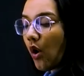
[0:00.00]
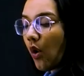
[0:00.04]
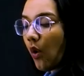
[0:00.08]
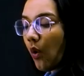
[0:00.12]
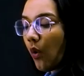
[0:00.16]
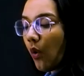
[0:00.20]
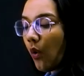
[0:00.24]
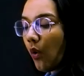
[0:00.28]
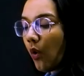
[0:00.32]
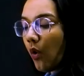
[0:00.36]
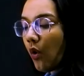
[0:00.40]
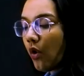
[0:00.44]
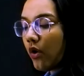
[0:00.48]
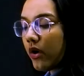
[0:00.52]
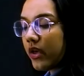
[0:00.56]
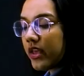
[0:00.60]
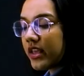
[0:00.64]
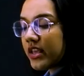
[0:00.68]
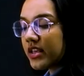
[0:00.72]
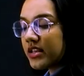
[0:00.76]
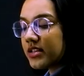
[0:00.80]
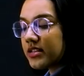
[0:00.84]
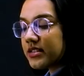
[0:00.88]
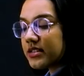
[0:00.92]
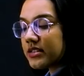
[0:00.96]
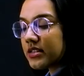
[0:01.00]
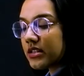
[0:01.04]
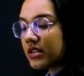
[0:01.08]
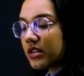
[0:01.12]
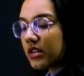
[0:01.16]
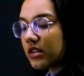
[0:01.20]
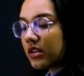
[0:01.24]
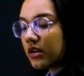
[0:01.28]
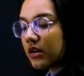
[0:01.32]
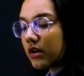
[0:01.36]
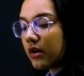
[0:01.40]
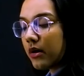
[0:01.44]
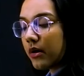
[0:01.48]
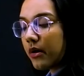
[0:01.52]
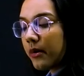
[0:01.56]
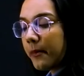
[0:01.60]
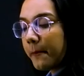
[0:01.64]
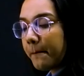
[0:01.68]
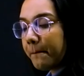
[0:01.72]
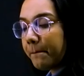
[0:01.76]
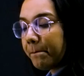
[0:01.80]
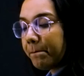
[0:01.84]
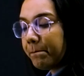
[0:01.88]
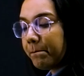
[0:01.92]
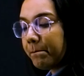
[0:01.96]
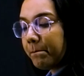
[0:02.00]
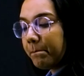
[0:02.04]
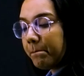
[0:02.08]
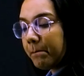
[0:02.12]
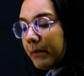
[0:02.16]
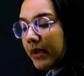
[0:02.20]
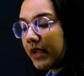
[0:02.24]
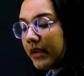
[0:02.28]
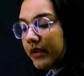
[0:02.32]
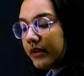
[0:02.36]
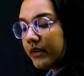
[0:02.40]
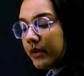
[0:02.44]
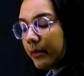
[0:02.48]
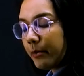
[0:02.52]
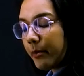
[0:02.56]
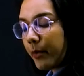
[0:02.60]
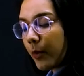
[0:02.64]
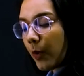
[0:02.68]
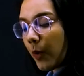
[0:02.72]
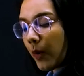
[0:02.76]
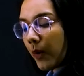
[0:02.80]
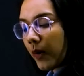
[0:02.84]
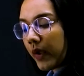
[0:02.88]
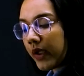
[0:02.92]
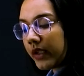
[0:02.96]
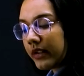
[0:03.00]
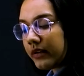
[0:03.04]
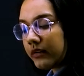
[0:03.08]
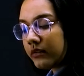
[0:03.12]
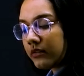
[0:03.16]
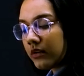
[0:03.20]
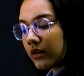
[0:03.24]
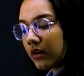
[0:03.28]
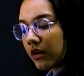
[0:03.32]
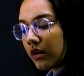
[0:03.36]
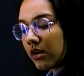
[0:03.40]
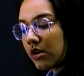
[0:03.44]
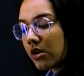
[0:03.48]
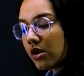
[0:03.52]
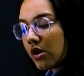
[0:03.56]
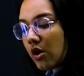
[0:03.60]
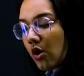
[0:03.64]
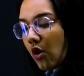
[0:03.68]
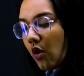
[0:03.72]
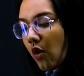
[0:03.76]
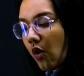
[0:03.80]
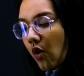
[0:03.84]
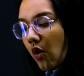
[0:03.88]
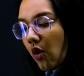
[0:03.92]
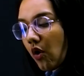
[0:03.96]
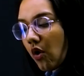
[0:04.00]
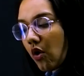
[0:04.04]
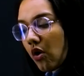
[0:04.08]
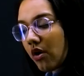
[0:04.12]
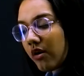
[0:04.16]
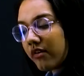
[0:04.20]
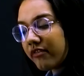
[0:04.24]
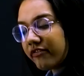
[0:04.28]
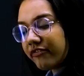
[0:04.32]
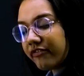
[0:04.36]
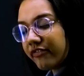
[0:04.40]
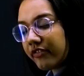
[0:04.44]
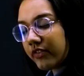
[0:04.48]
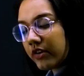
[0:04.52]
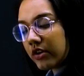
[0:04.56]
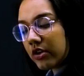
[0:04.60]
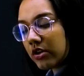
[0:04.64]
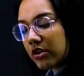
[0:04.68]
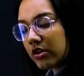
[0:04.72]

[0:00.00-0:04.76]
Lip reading: O is the midpoint of